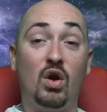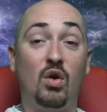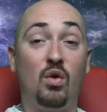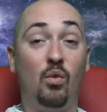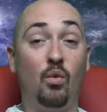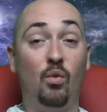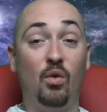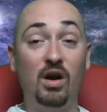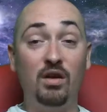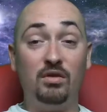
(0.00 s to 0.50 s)

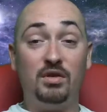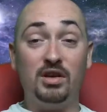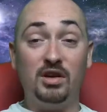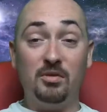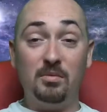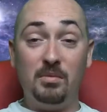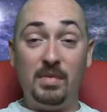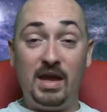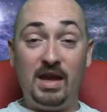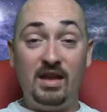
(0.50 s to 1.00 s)

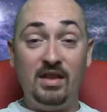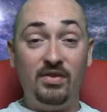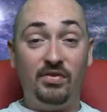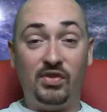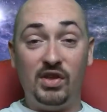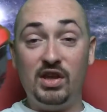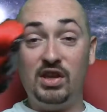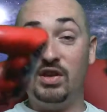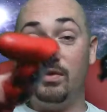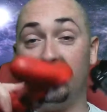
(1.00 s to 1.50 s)
Welcome and
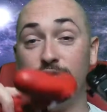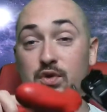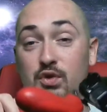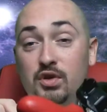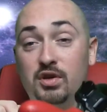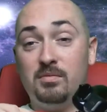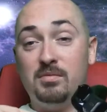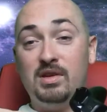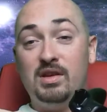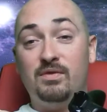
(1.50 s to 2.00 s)
thank you for
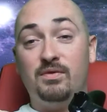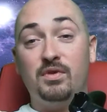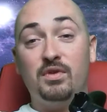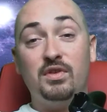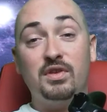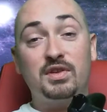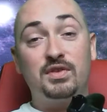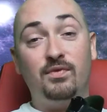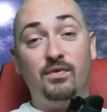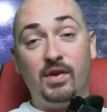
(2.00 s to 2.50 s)
joining me for
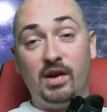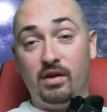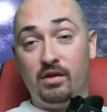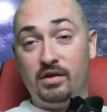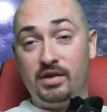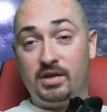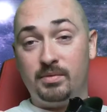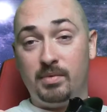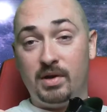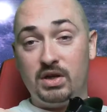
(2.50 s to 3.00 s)
this
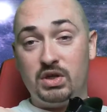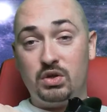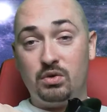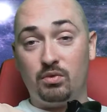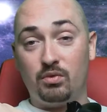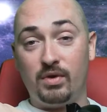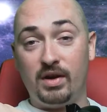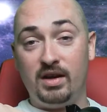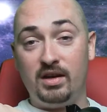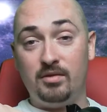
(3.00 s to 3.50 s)
very special
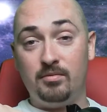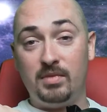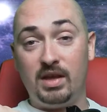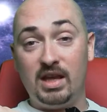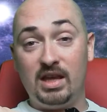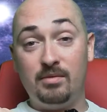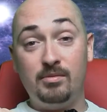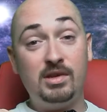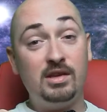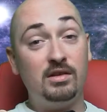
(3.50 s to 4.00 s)
random
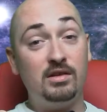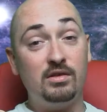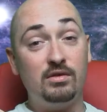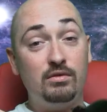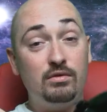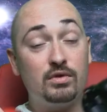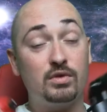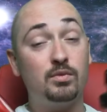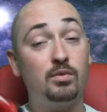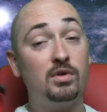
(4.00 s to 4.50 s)
gaming
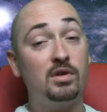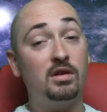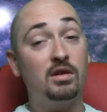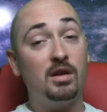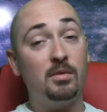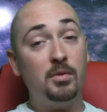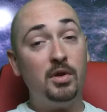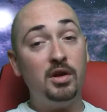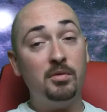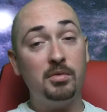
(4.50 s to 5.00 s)
news, where
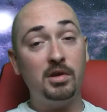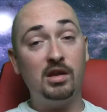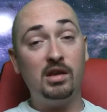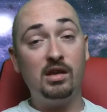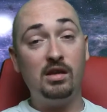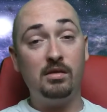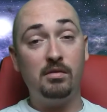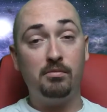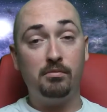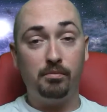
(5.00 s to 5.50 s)
I'm gonna
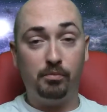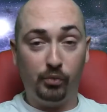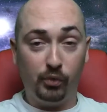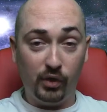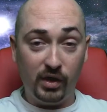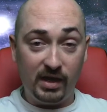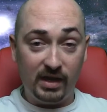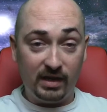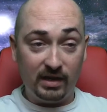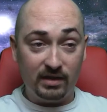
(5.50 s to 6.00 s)

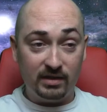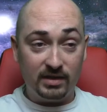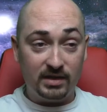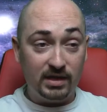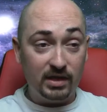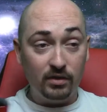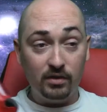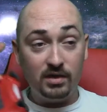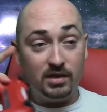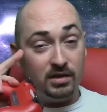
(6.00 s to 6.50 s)
bring a
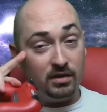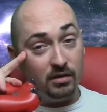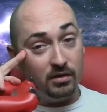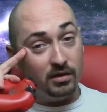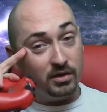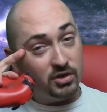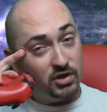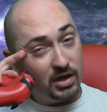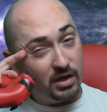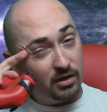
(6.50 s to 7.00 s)
series here in
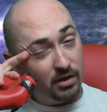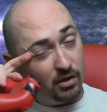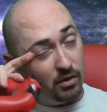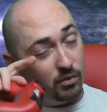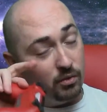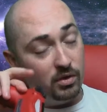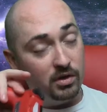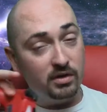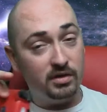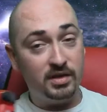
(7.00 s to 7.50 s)
the channel
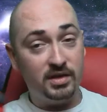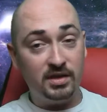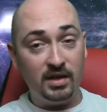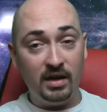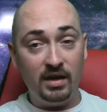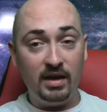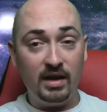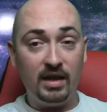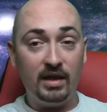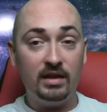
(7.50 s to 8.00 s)
where
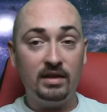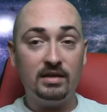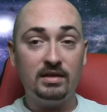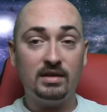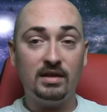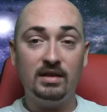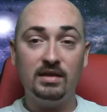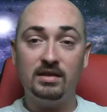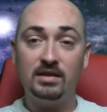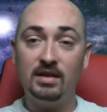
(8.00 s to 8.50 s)
Sundays,
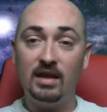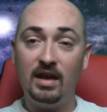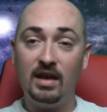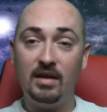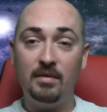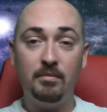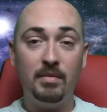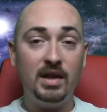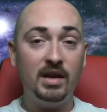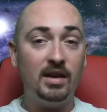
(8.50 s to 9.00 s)

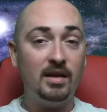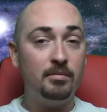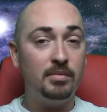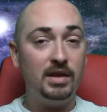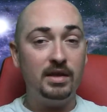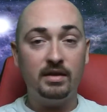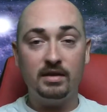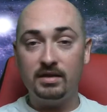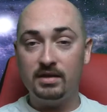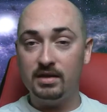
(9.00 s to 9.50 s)
it may not
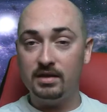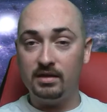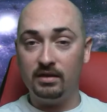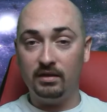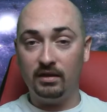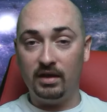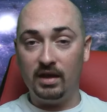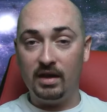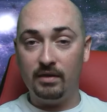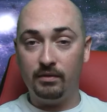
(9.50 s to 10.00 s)
be
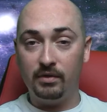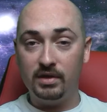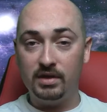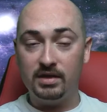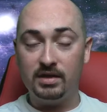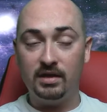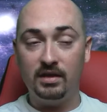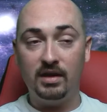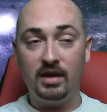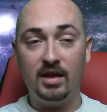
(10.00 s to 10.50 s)
consistently every
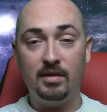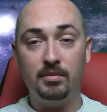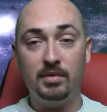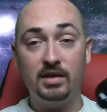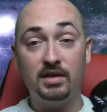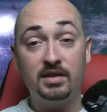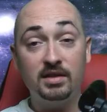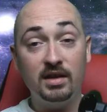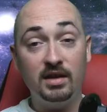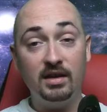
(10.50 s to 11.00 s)
Sunday,
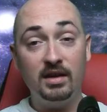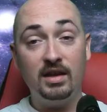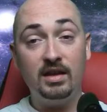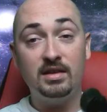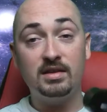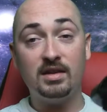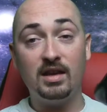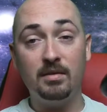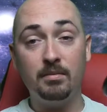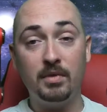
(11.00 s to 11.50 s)
but
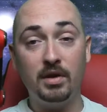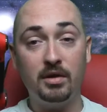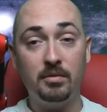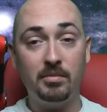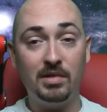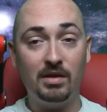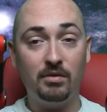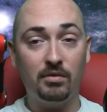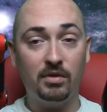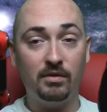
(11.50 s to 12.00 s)
Sundays I'm gonna
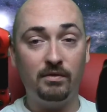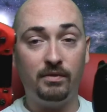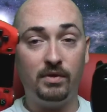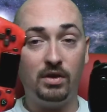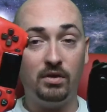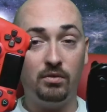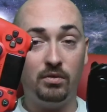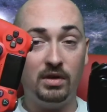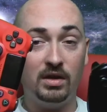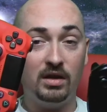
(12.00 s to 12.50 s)
be
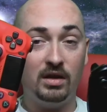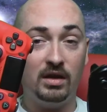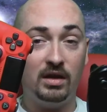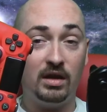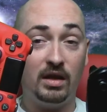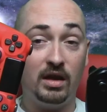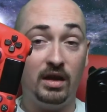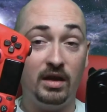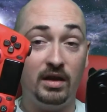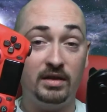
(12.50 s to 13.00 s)
reviewing
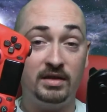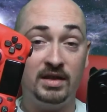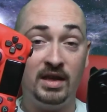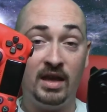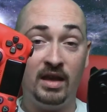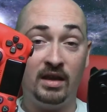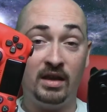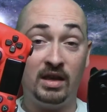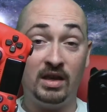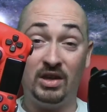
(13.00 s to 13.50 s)

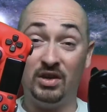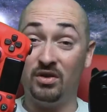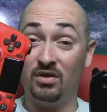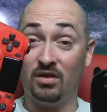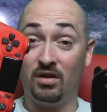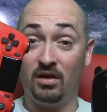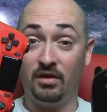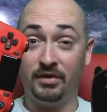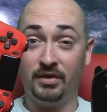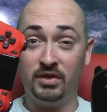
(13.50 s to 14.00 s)
tech here
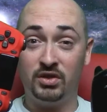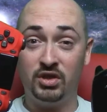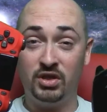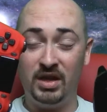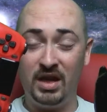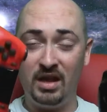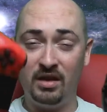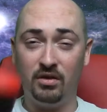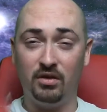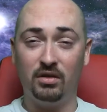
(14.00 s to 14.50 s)
on the
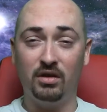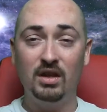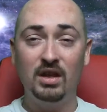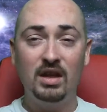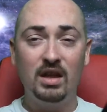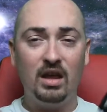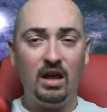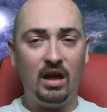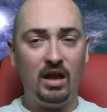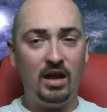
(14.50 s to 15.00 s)
channel,
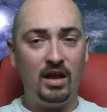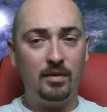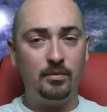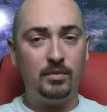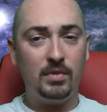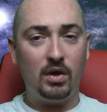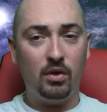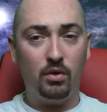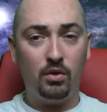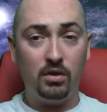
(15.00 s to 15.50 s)

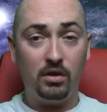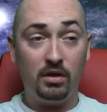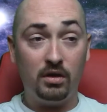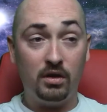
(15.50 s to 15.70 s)
or